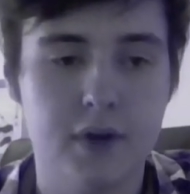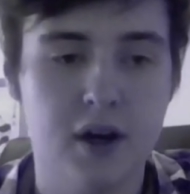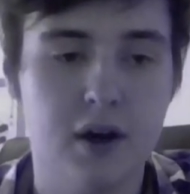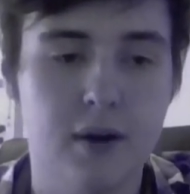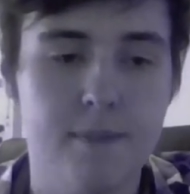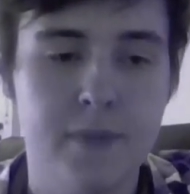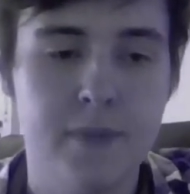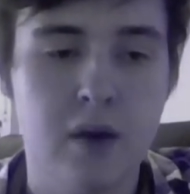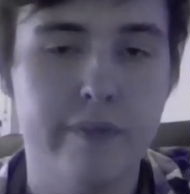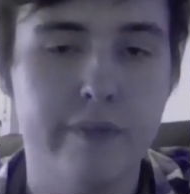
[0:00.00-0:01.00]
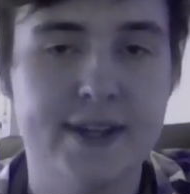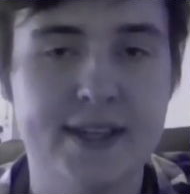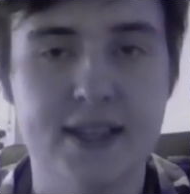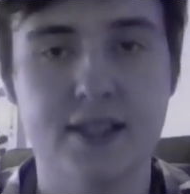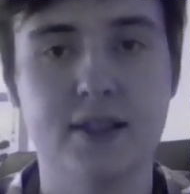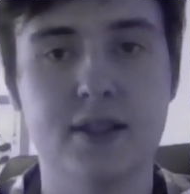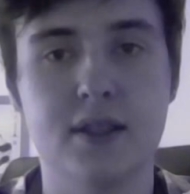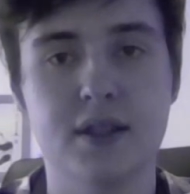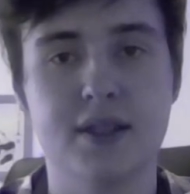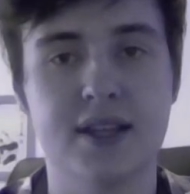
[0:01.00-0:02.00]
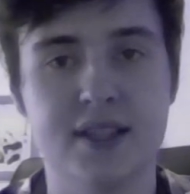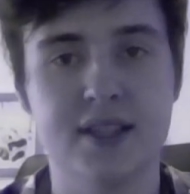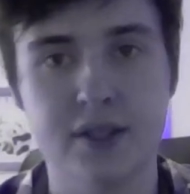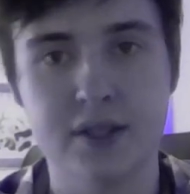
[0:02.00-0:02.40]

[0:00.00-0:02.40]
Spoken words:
But the test center